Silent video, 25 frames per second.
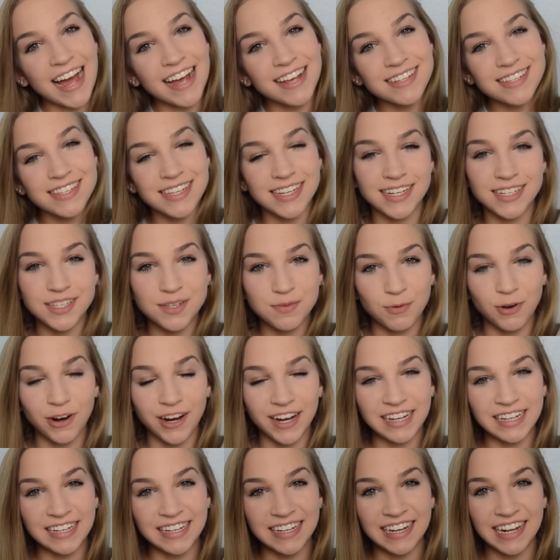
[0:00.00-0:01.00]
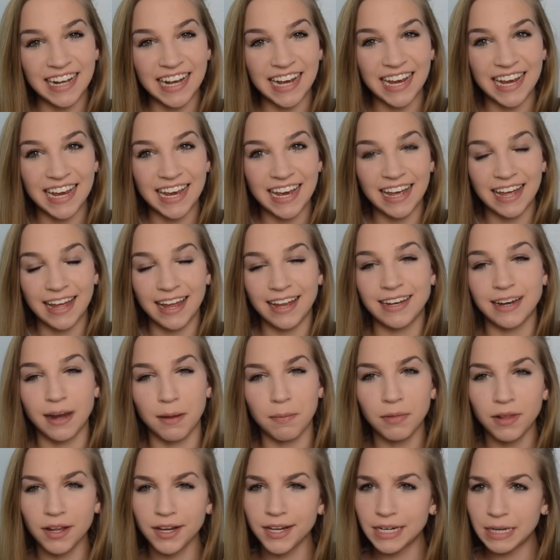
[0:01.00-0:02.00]
guys, it's Morgan, and
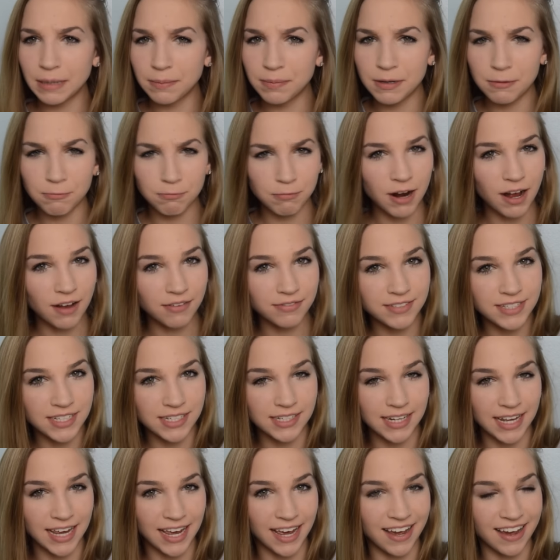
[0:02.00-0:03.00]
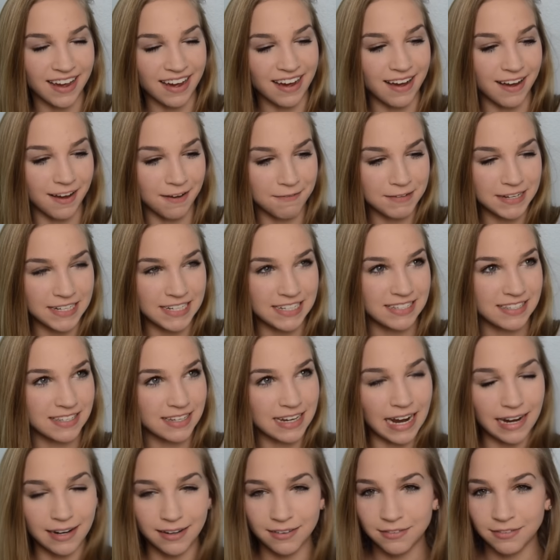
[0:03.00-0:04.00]
I'm looking a bit rough today. It's
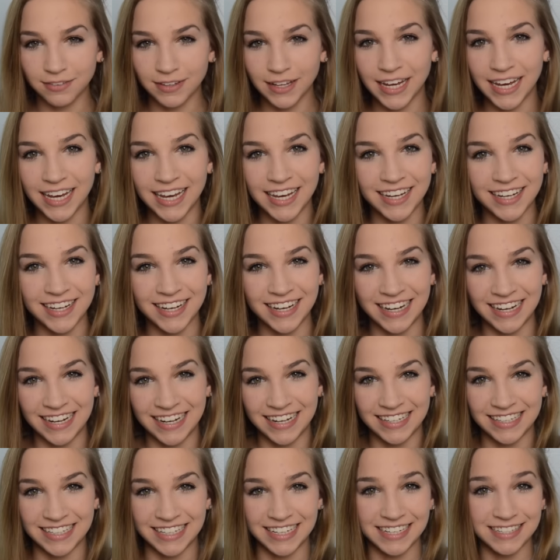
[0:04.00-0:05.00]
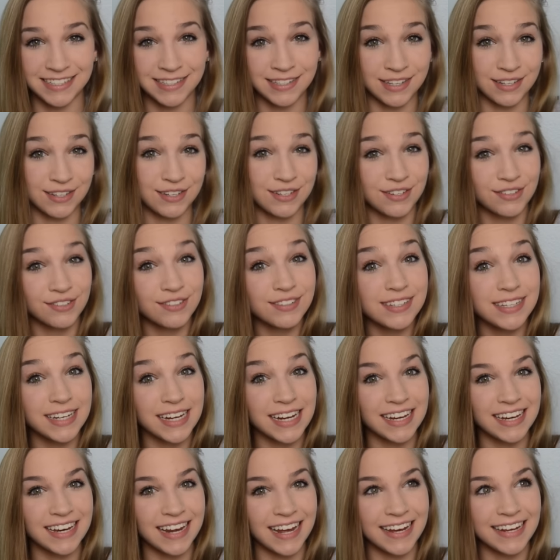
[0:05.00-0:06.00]
kind of late, and it's a
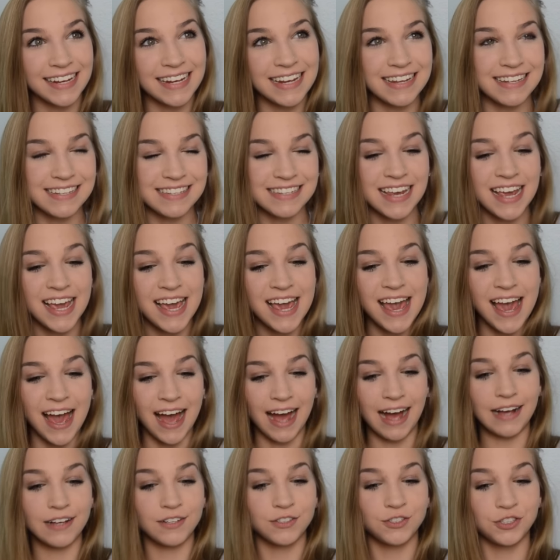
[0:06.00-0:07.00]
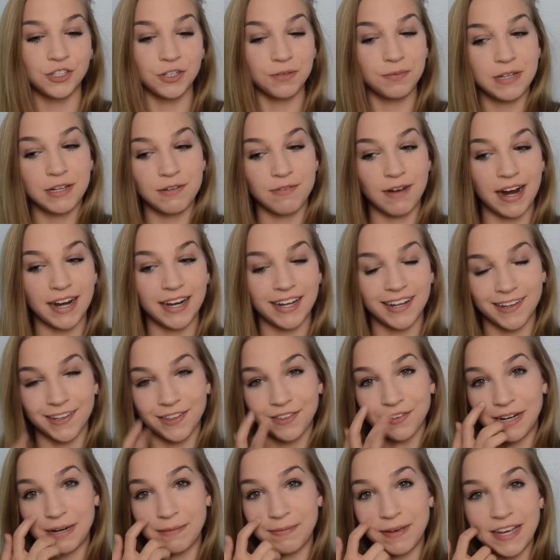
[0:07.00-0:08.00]
Tuesday night. I should be writing a
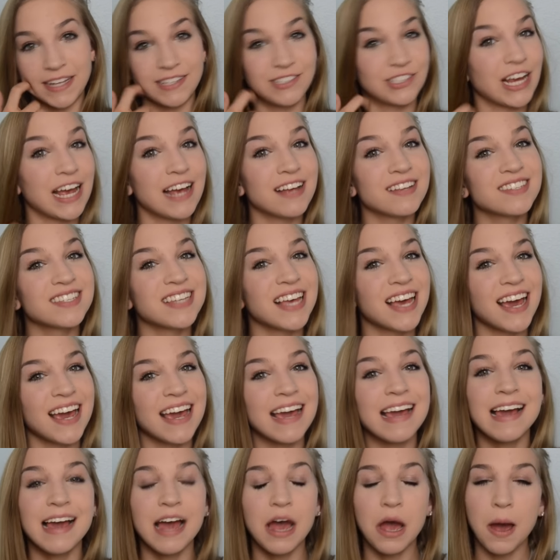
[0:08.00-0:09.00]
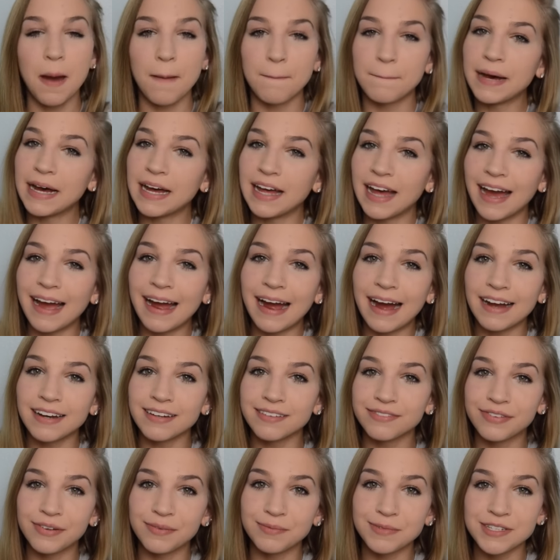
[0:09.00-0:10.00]
3-page essay, but I had
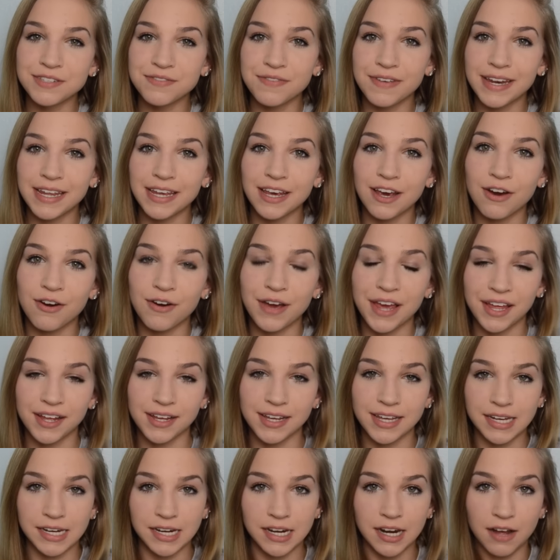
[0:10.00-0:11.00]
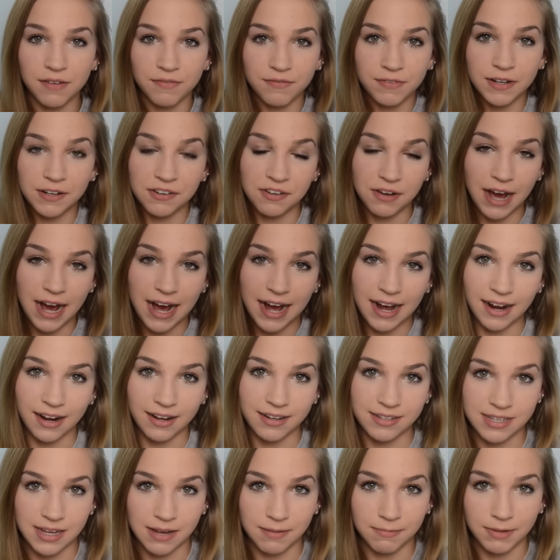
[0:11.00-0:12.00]
to film this video and get it up for you
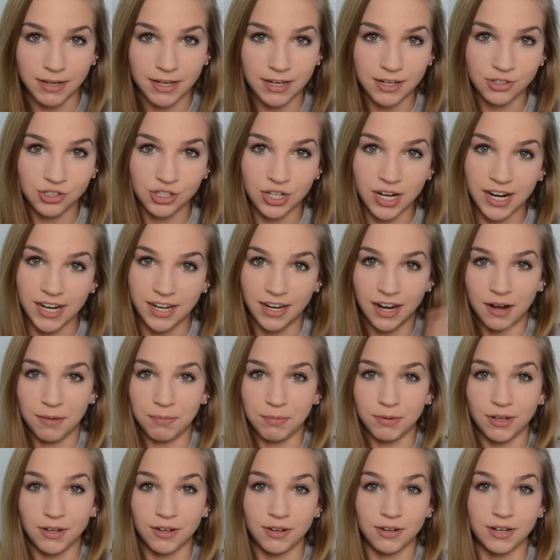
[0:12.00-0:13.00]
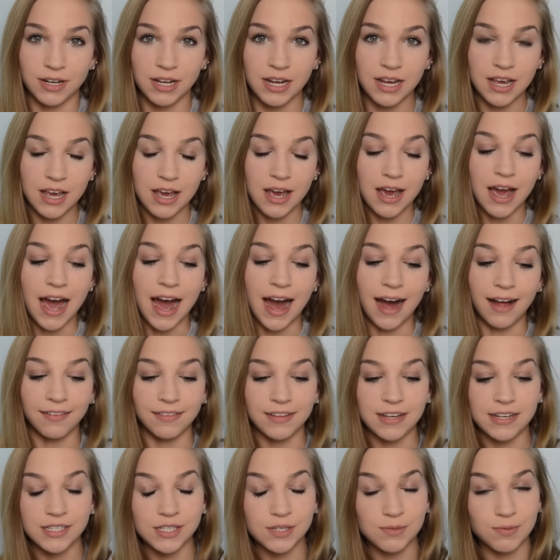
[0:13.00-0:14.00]
guys. I'm gonna try and upload at
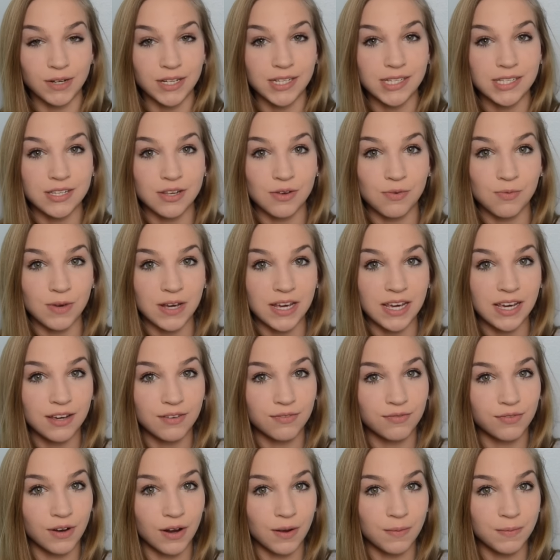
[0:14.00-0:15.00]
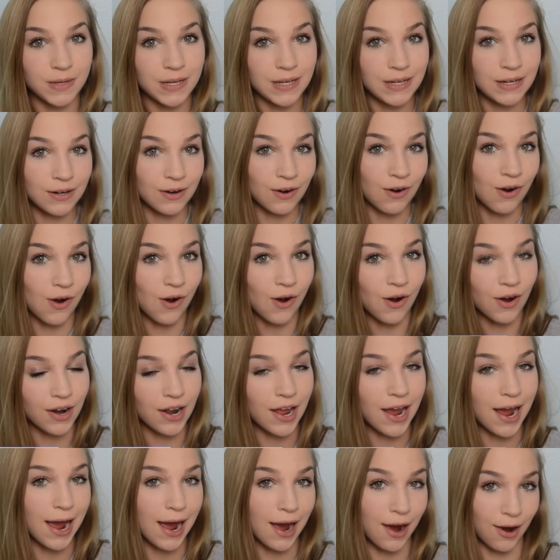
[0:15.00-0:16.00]
least once a week from here
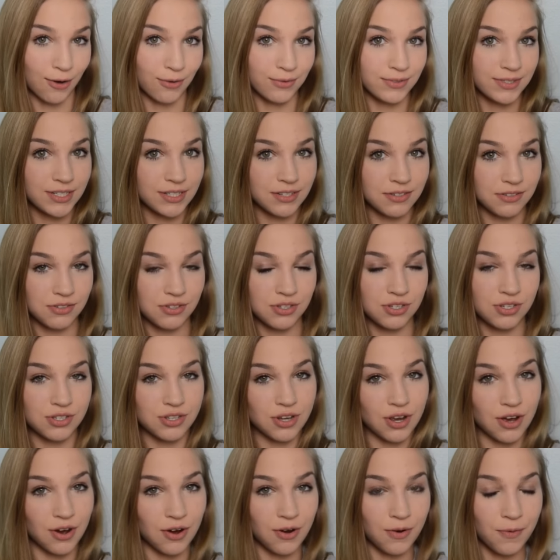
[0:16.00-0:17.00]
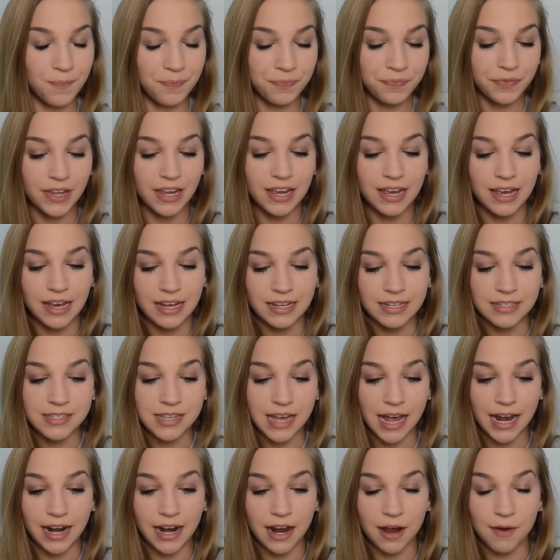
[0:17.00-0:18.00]
on out. So,
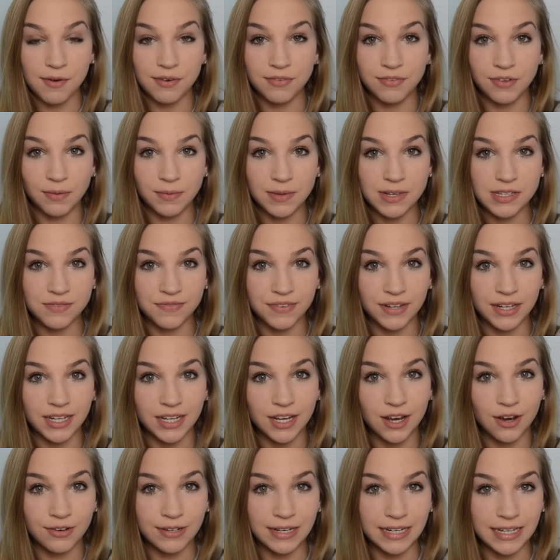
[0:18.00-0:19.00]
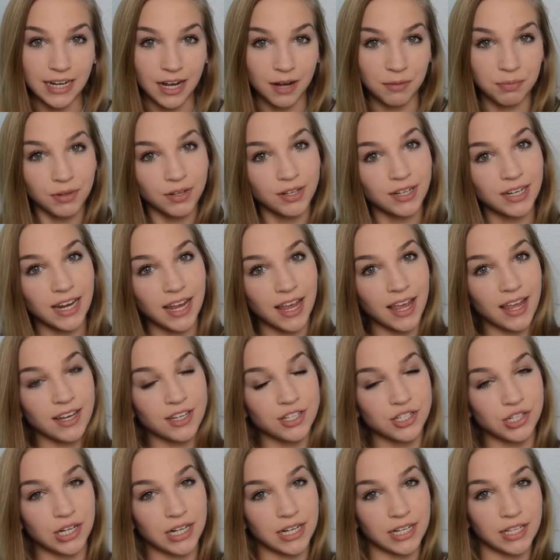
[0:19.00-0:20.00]
decided I would film this video and upload
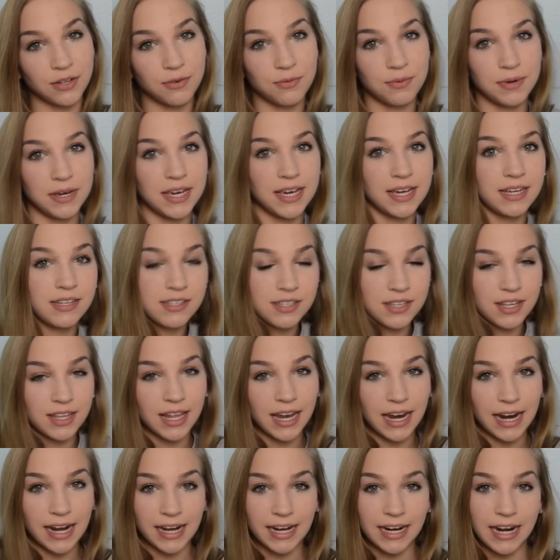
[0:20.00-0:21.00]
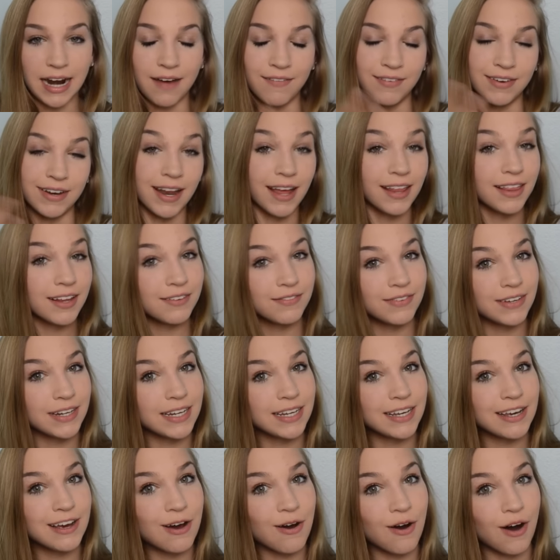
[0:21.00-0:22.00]
it during the week so then I can have another
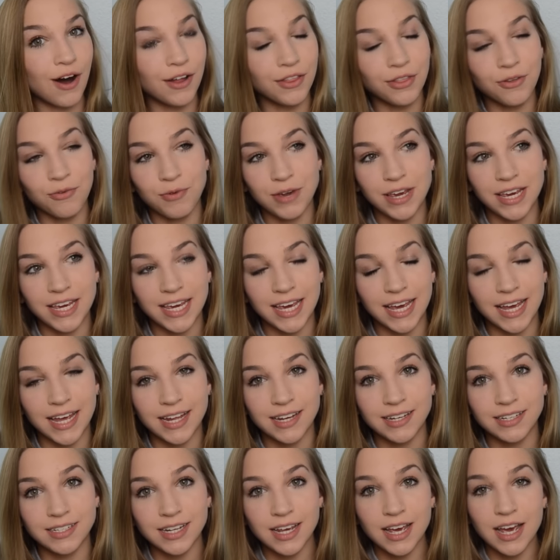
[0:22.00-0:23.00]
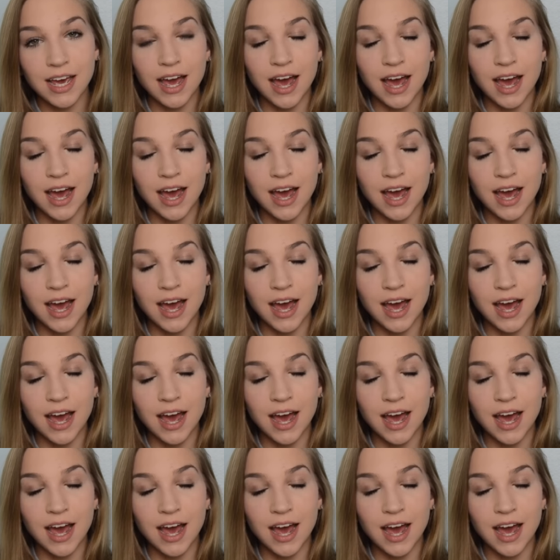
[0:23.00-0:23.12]
video on the weekend.